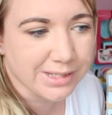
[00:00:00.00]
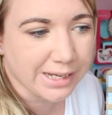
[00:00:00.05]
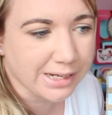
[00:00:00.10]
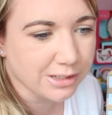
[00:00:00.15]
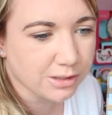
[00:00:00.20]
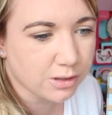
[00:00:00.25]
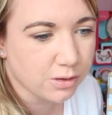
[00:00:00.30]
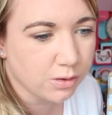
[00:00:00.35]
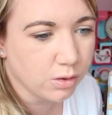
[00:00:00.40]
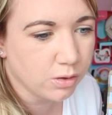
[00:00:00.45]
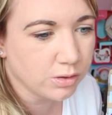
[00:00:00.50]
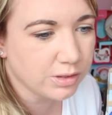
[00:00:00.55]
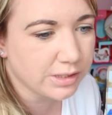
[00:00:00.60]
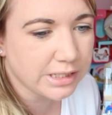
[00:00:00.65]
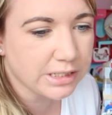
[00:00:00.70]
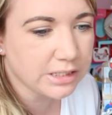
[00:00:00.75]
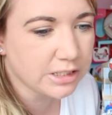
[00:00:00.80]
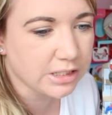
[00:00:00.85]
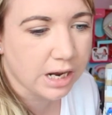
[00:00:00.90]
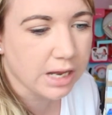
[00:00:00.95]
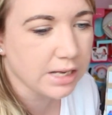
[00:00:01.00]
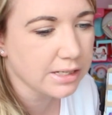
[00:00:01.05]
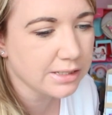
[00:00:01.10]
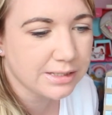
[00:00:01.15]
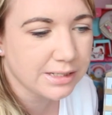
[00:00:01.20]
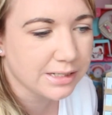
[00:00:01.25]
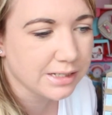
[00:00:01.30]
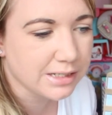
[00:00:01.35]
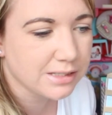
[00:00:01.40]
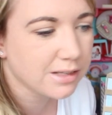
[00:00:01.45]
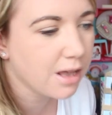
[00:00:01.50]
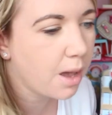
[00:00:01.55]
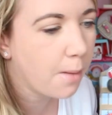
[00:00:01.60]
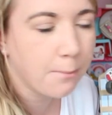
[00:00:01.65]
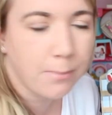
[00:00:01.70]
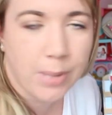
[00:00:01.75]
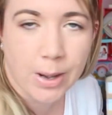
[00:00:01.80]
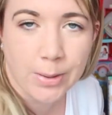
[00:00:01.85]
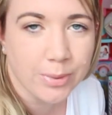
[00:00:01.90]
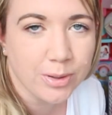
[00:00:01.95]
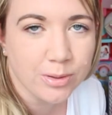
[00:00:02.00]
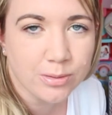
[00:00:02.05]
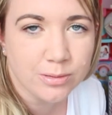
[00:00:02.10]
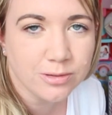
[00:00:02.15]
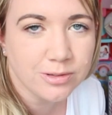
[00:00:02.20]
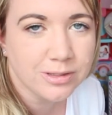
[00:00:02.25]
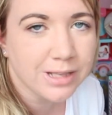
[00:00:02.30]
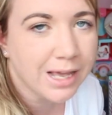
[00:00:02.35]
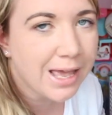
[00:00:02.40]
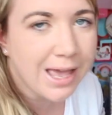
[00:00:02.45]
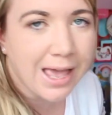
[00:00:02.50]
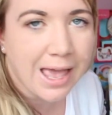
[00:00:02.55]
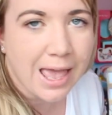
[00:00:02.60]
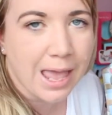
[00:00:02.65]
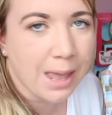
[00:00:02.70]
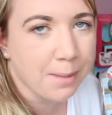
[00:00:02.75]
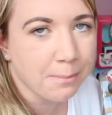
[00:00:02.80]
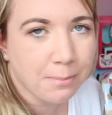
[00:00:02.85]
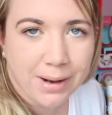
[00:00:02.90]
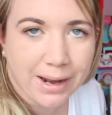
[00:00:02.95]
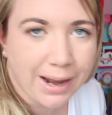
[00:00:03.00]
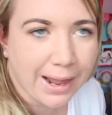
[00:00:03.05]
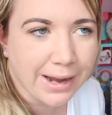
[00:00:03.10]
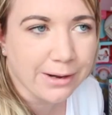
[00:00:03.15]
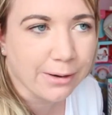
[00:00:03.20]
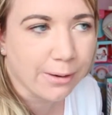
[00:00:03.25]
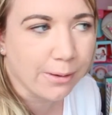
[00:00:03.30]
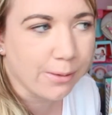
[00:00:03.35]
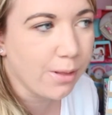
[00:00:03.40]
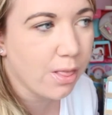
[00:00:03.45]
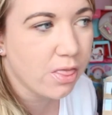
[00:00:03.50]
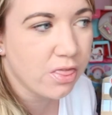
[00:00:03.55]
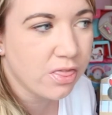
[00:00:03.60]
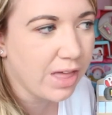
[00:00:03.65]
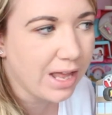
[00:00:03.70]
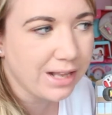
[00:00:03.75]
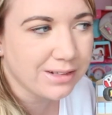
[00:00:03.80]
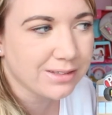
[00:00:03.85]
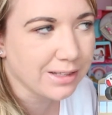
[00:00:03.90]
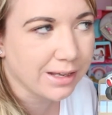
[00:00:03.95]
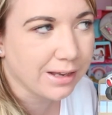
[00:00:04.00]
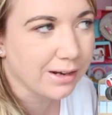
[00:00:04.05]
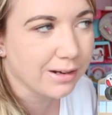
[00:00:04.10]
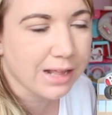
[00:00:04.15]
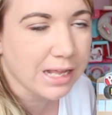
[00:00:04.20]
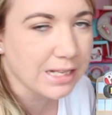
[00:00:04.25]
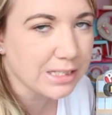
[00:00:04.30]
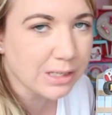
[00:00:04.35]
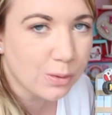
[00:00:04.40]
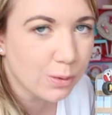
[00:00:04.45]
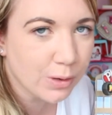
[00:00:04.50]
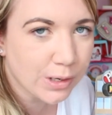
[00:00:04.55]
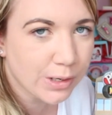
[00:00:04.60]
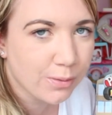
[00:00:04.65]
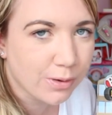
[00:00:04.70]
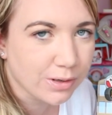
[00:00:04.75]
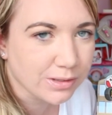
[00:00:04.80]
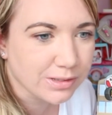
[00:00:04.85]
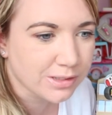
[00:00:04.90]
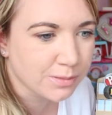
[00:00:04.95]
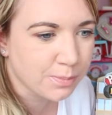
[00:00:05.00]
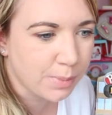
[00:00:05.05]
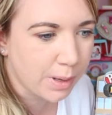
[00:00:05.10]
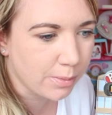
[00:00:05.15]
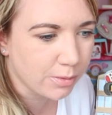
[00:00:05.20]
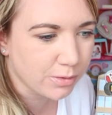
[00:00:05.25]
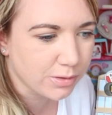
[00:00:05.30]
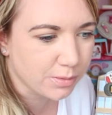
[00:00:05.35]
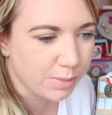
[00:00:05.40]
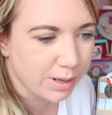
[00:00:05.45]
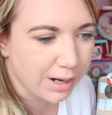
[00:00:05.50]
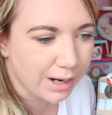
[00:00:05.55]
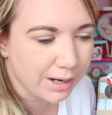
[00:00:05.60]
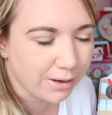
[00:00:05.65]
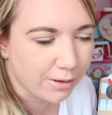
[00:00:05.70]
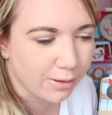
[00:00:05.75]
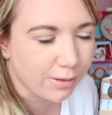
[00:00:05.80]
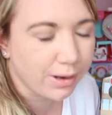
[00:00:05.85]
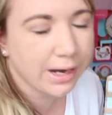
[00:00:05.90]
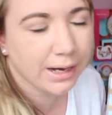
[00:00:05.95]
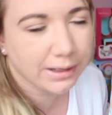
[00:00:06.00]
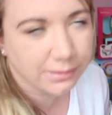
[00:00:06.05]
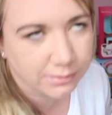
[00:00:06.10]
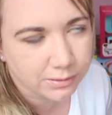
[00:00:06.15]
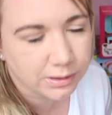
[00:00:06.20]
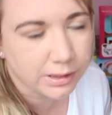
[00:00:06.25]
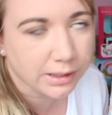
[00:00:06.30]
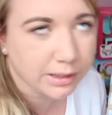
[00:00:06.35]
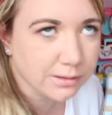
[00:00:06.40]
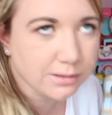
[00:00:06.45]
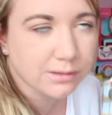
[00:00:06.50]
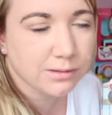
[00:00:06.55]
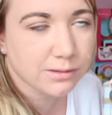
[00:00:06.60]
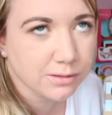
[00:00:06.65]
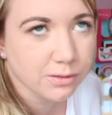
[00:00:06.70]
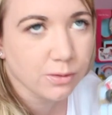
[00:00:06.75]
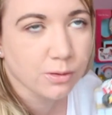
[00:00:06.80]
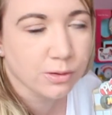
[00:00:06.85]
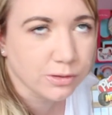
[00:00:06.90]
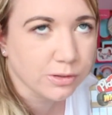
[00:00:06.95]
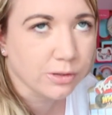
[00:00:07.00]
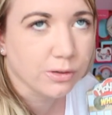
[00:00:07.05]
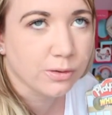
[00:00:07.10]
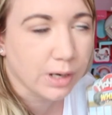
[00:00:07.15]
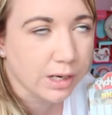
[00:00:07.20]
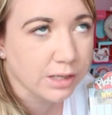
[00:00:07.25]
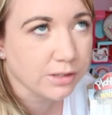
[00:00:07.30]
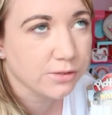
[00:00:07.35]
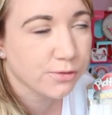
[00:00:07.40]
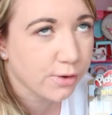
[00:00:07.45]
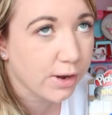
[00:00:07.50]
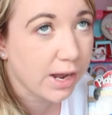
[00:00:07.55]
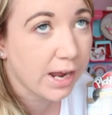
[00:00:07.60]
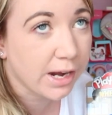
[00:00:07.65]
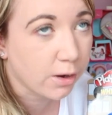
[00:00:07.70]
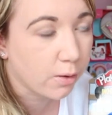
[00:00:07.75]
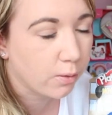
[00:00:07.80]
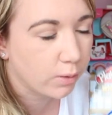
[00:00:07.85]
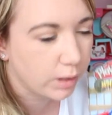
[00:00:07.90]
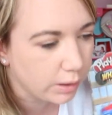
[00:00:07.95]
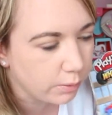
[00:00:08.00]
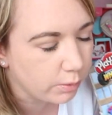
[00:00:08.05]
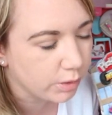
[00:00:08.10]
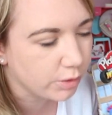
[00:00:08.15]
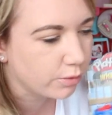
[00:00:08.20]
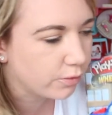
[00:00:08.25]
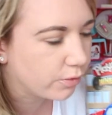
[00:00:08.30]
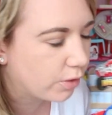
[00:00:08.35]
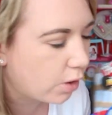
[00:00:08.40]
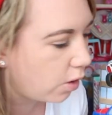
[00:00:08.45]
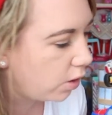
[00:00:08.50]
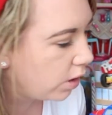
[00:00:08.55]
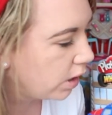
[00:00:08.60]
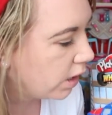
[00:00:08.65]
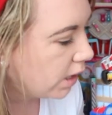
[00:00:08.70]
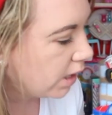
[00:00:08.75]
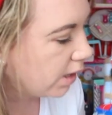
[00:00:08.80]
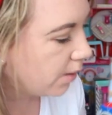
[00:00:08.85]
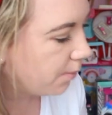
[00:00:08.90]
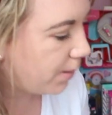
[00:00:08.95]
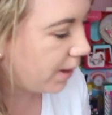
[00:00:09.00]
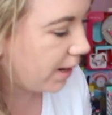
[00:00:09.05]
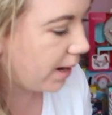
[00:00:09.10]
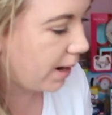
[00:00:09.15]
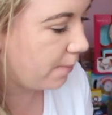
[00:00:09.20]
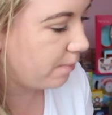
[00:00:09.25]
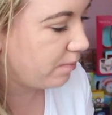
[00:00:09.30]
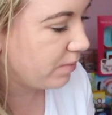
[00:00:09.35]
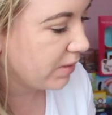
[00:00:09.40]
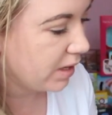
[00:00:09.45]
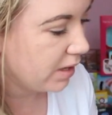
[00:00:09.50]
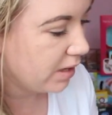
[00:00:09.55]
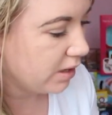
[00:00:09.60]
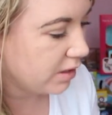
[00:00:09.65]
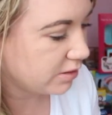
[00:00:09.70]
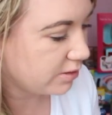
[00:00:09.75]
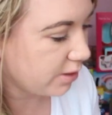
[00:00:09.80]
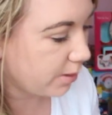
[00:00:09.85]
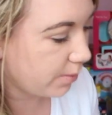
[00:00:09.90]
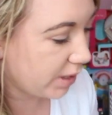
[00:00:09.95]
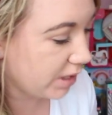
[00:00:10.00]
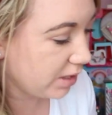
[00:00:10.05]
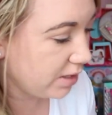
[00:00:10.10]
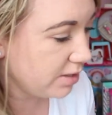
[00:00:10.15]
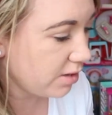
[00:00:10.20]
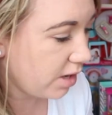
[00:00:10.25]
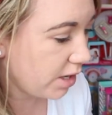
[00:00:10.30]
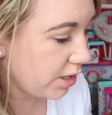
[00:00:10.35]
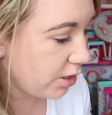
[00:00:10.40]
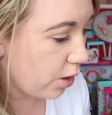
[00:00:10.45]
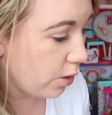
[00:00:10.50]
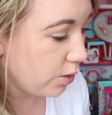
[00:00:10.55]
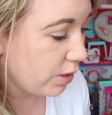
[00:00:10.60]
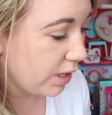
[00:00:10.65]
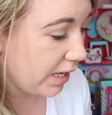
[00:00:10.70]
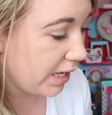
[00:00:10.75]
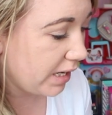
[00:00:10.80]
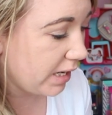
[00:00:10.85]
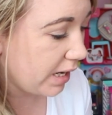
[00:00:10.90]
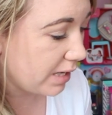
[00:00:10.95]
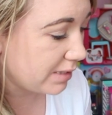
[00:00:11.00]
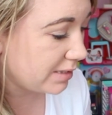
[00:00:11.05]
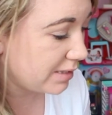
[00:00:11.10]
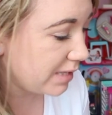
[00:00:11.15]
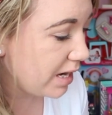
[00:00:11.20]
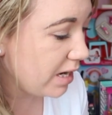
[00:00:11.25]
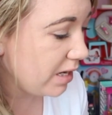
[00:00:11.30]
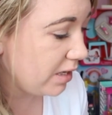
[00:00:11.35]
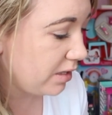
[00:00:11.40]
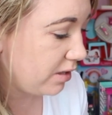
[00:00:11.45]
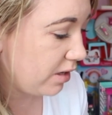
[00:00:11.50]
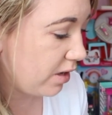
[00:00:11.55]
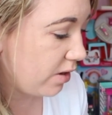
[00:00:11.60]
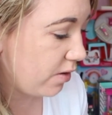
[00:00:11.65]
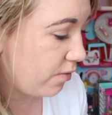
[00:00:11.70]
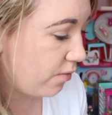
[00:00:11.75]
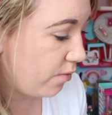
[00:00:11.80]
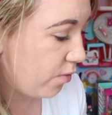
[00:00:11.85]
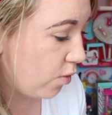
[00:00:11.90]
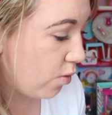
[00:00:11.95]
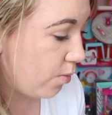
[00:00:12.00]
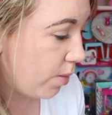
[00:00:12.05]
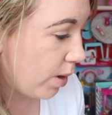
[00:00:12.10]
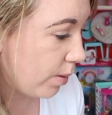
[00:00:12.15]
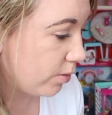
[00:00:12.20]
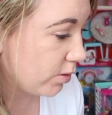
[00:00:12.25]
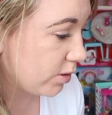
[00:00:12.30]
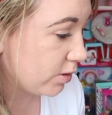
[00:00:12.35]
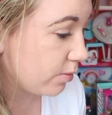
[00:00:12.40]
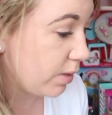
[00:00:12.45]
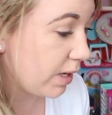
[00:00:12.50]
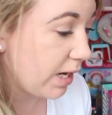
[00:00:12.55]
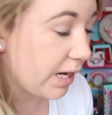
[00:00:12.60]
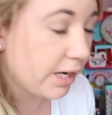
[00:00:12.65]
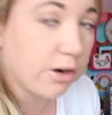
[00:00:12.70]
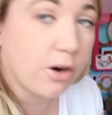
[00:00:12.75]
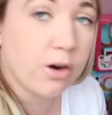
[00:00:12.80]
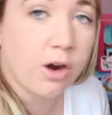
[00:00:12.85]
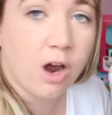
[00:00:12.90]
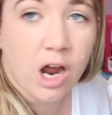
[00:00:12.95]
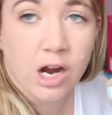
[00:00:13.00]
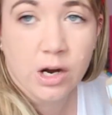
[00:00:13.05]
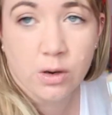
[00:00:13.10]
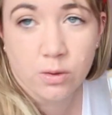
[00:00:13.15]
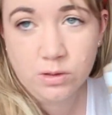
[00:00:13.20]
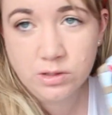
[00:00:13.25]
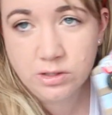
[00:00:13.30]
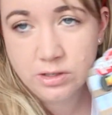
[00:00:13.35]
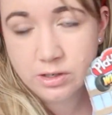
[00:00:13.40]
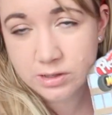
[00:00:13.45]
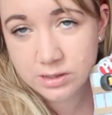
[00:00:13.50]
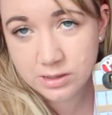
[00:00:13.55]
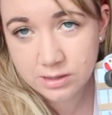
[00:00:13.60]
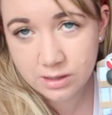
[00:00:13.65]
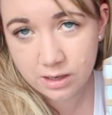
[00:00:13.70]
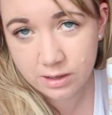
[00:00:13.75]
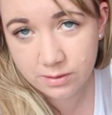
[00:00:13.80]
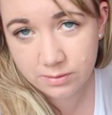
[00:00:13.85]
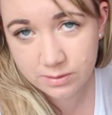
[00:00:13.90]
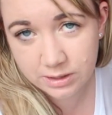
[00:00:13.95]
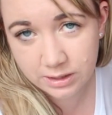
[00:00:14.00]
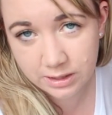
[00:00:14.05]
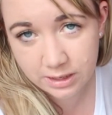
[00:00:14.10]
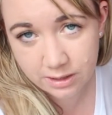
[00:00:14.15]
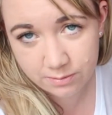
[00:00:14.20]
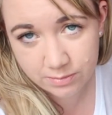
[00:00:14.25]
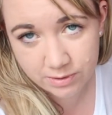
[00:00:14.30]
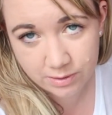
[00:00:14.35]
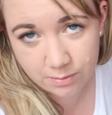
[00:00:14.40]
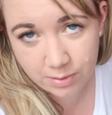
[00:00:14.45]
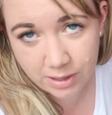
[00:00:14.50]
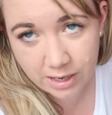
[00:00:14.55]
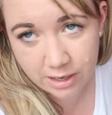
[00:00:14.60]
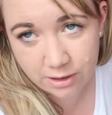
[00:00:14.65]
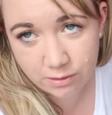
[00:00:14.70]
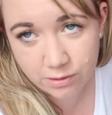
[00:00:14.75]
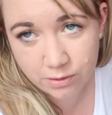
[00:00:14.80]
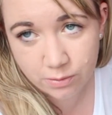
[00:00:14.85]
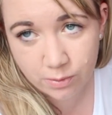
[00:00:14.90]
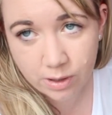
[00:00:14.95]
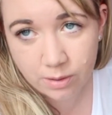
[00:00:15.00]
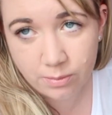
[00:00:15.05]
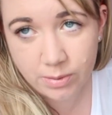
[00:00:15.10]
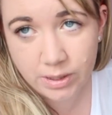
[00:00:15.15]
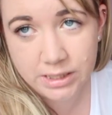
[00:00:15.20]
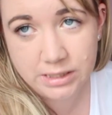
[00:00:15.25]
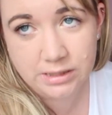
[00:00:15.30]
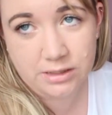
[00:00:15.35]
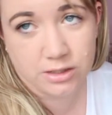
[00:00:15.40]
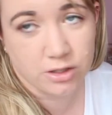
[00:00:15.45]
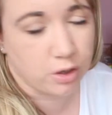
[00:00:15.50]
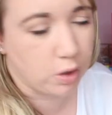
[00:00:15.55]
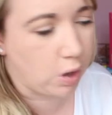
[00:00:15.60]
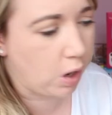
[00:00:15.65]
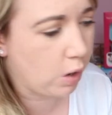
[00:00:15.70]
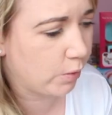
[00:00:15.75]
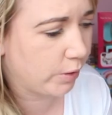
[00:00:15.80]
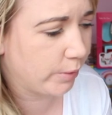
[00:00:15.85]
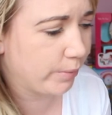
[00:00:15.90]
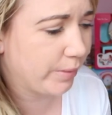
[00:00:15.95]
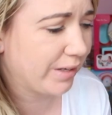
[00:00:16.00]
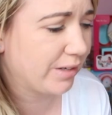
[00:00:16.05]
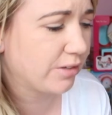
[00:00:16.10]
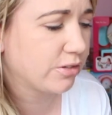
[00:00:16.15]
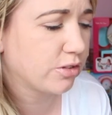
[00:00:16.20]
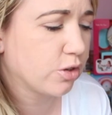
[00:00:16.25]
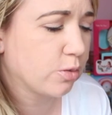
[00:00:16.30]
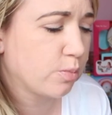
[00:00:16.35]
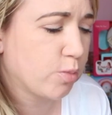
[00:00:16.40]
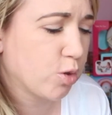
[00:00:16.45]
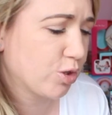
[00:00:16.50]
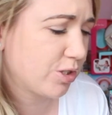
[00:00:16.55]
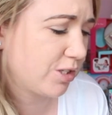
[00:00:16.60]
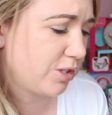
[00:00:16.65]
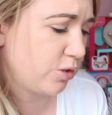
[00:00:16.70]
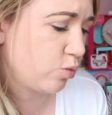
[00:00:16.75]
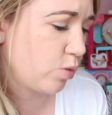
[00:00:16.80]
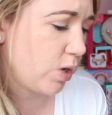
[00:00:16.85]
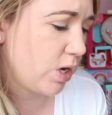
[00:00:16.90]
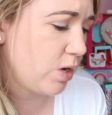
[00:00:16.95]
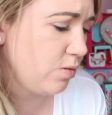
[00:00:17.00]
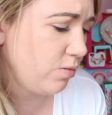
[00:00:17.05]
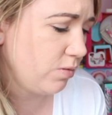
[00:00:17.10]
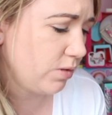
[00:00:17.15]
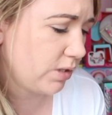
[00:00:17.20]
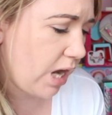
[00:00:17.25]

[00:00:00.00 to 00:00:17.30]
Santa Claus, he just says bubbles and Play-Doh. That's it. That's all he wants, is bubbles and Play-Doh. And he's also asked for Aoli, which we've got. But so because I know that he asked Santa for bubbles and Play-Doh, I also decided to get him some Play-Doh as well, because, you know, I want to be in his good books as well.